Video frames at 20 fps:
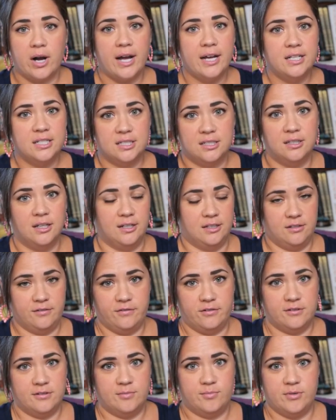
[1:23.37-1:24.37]
I did like the
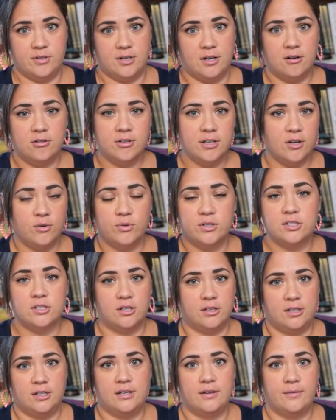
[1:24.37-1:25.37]
first book. I don't care what
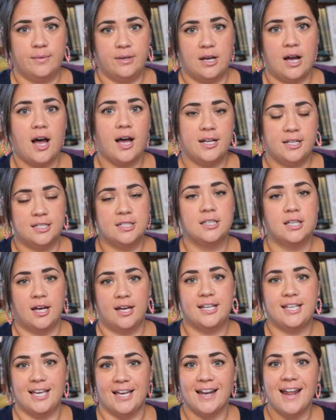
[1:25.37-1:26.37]
y'all think of me. I did
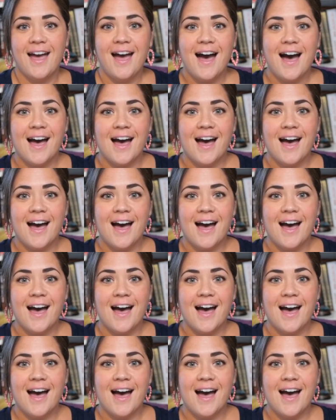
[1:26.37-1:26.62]
like it.